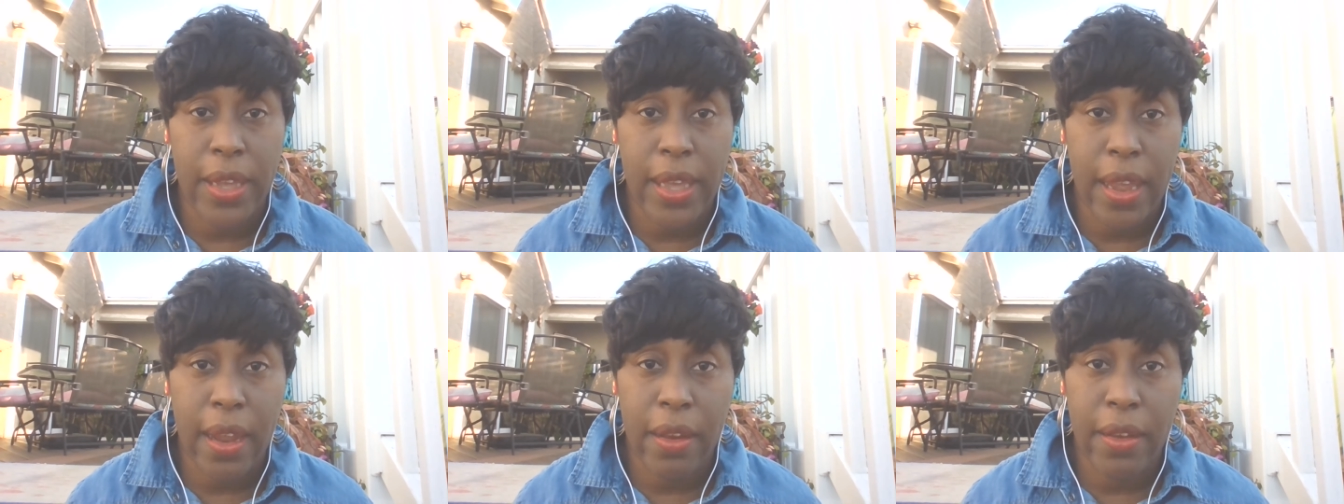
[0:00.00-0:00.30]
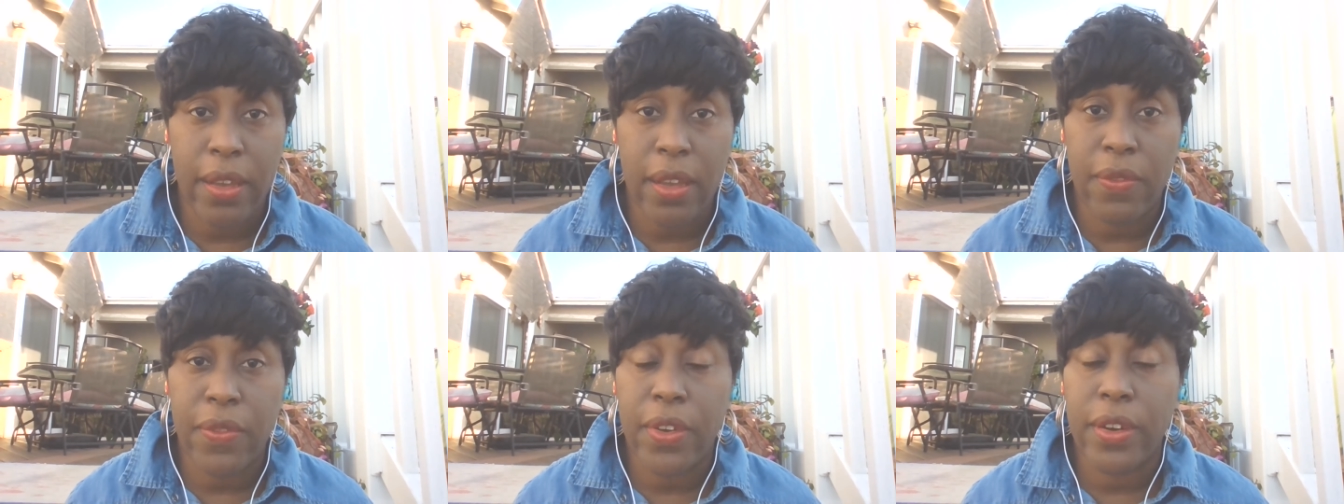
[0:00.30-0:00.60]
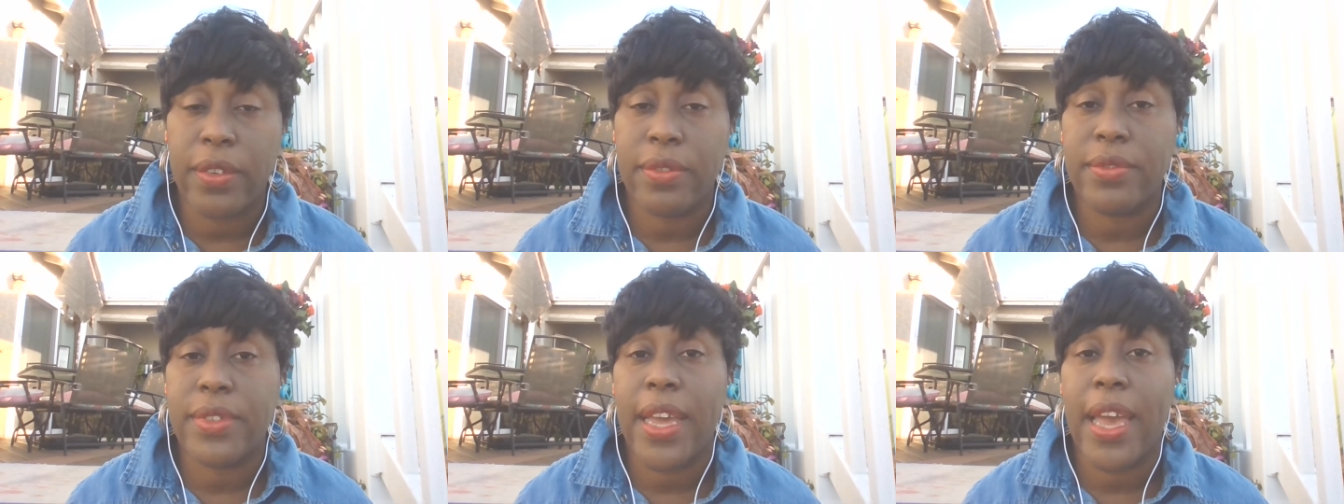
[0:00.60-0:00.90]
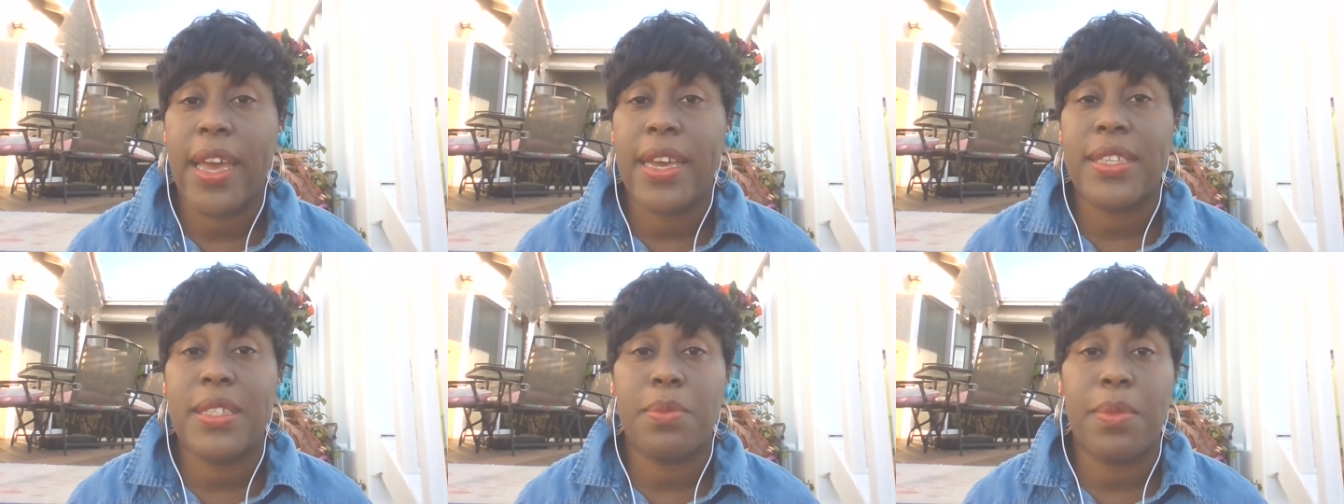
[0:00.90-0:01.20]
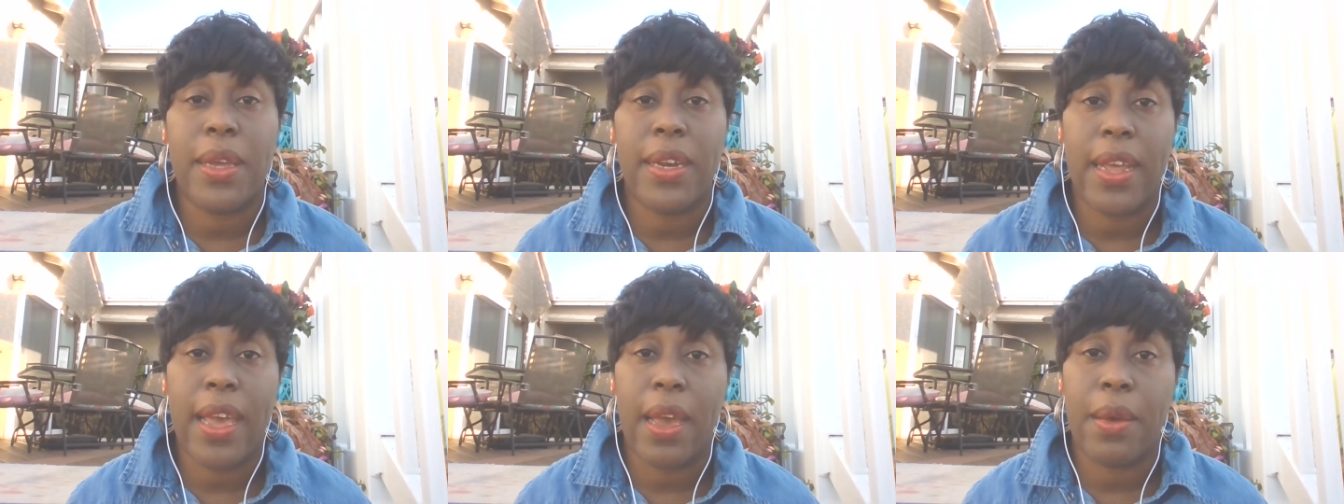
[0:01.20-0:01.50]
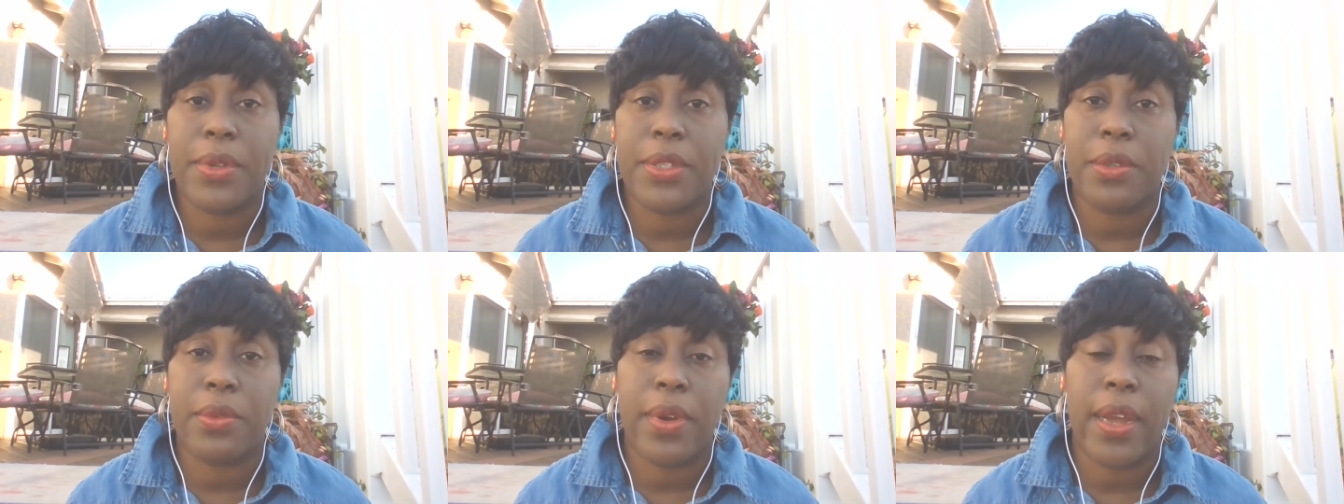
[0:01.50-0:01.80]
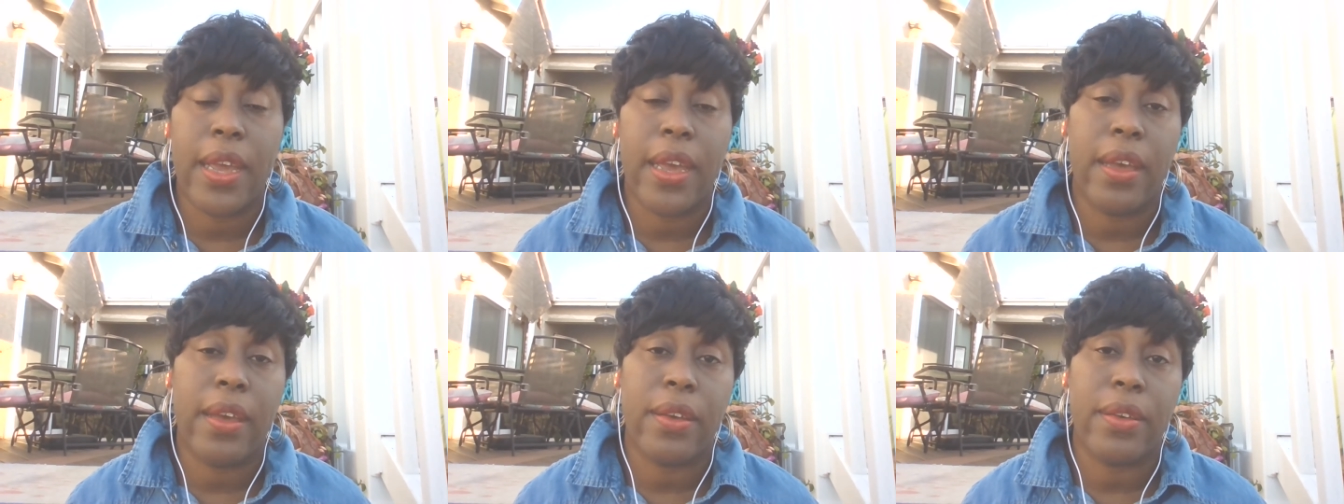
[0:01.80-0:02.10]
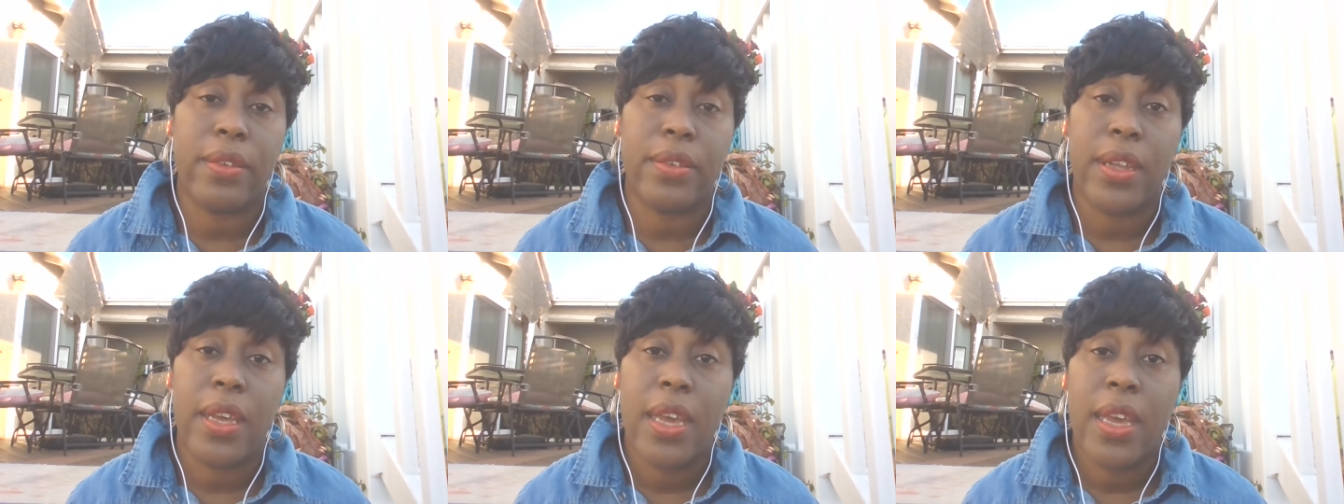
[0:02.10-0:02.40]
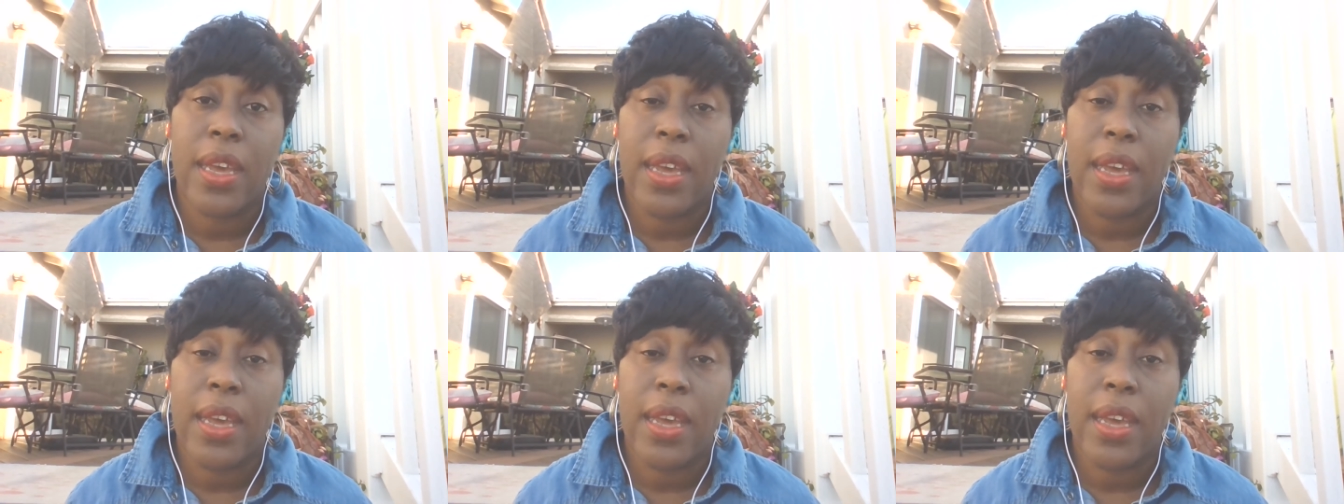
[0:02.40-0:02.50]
caregiver. Yes, my dad was around.